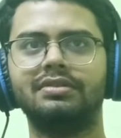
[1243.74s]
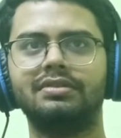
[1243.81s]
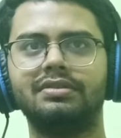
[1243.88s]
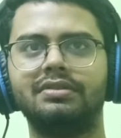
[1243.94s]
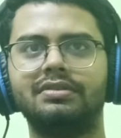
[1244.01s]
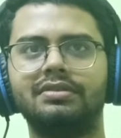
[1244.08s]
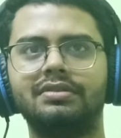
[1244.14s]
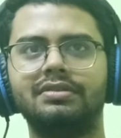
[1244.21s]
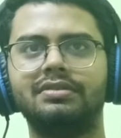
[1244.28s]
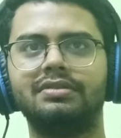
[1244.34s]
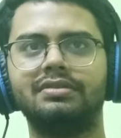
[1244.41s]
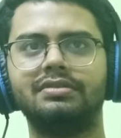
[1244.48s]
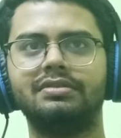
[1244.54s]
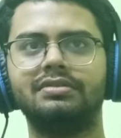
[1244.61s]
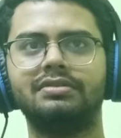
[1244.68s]

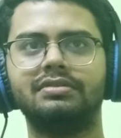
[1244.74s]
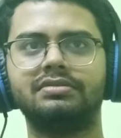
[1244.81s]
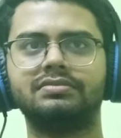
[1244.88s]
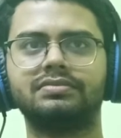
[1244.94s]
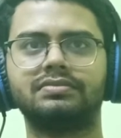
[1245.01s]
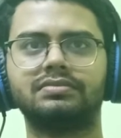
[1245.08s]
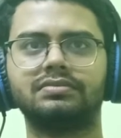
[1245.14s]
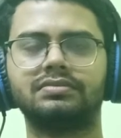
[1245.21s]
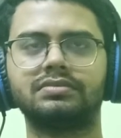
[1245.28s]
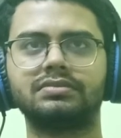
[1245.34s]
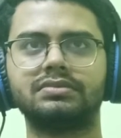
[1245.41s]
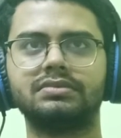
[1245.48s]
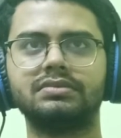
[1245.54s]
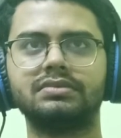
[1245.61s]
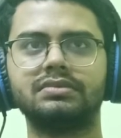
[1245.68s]

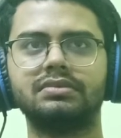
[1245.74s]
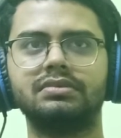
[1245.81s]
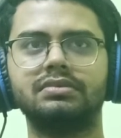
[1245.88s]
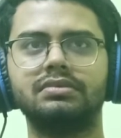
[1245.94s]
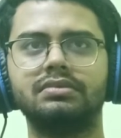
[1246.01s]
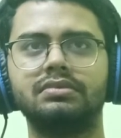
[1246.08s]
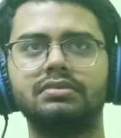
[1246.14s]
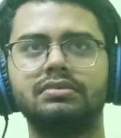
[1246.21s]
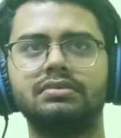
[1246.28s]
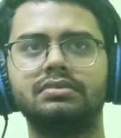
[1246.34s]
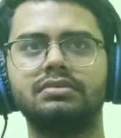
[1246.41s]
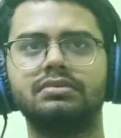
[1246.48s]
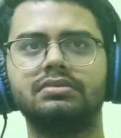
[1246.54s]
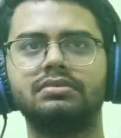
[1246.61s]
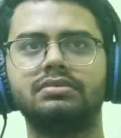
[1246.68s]

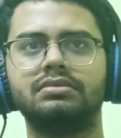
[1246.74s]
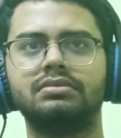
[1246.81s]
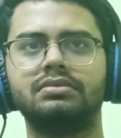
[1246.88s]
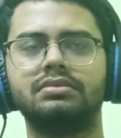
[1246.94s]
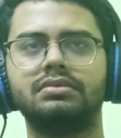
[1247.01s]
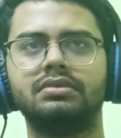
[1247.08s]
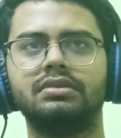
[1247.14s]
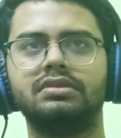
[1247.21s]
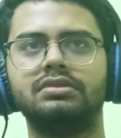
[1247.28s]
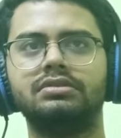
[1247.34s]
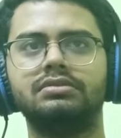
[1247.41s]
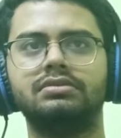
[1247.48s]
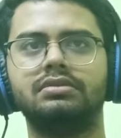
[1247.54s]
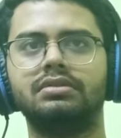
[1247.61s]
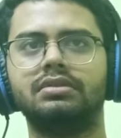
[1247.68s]

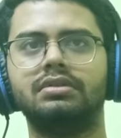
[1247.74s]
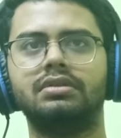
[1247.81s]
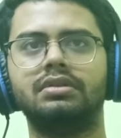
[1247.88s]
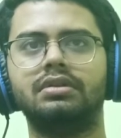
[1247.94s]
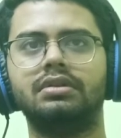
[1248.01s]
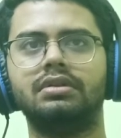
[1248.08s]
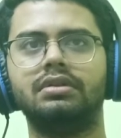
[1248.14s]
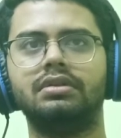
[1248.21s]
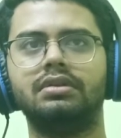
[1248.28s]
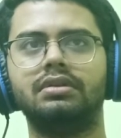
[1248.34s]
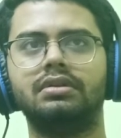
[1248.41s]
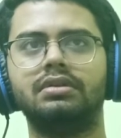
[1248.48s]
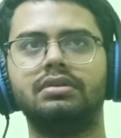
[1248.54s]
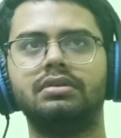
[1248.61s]
Nobody speaks.